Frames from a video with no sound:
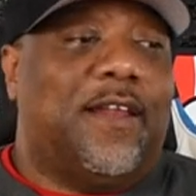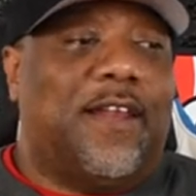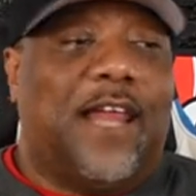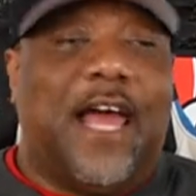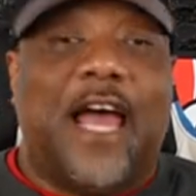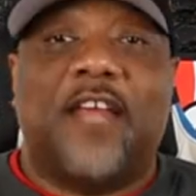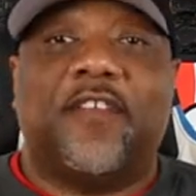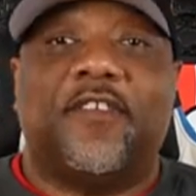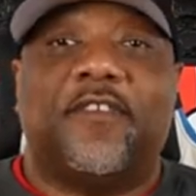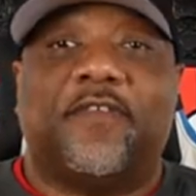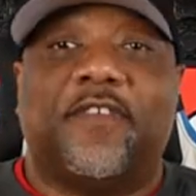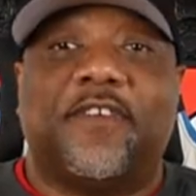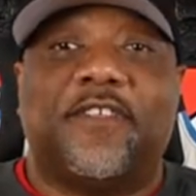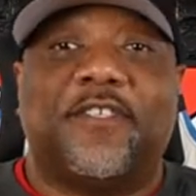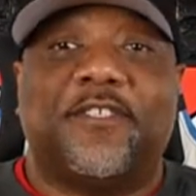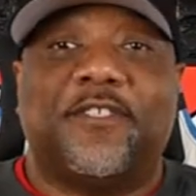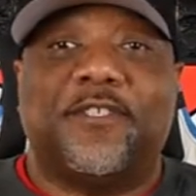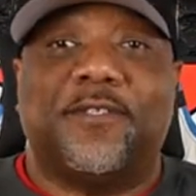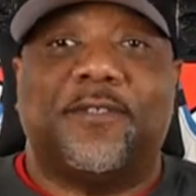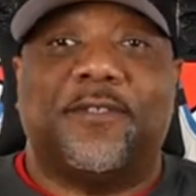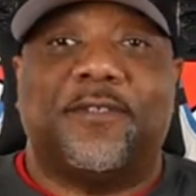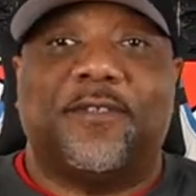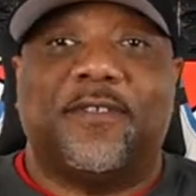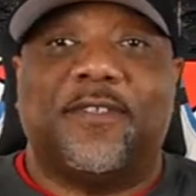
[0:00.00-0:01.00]
Last of Us
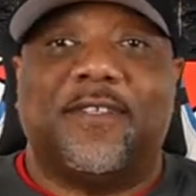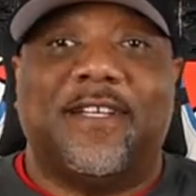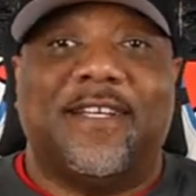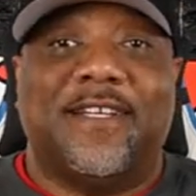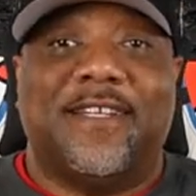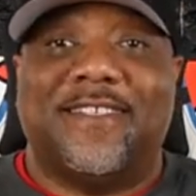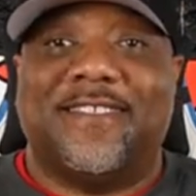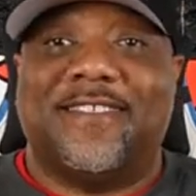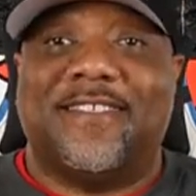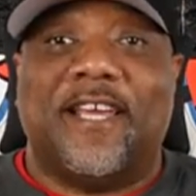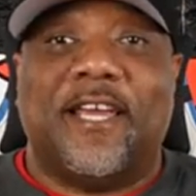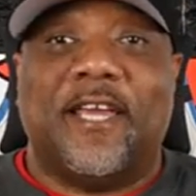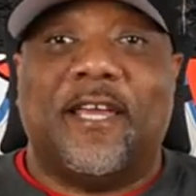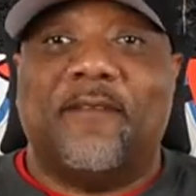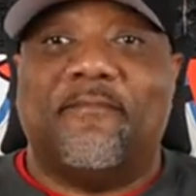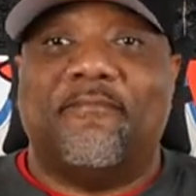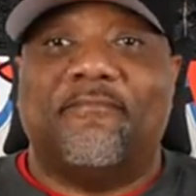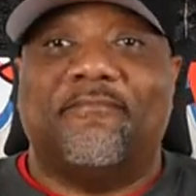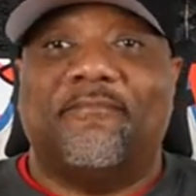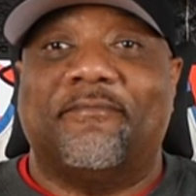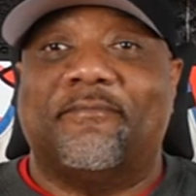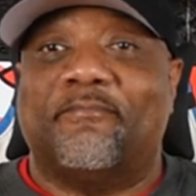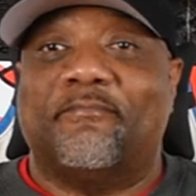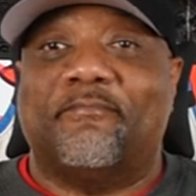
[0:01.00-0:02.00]
2 in the same
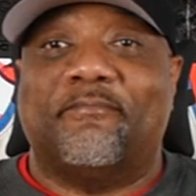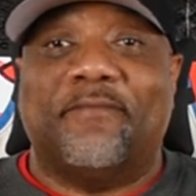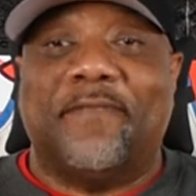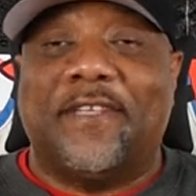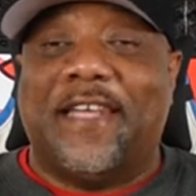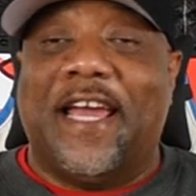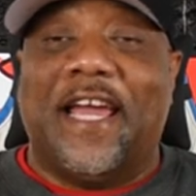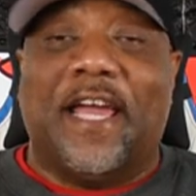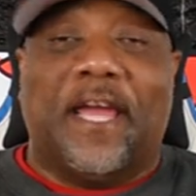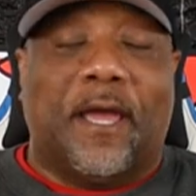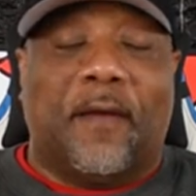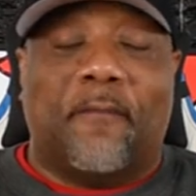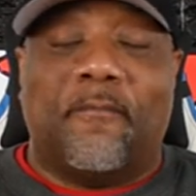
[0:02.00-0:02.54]
day.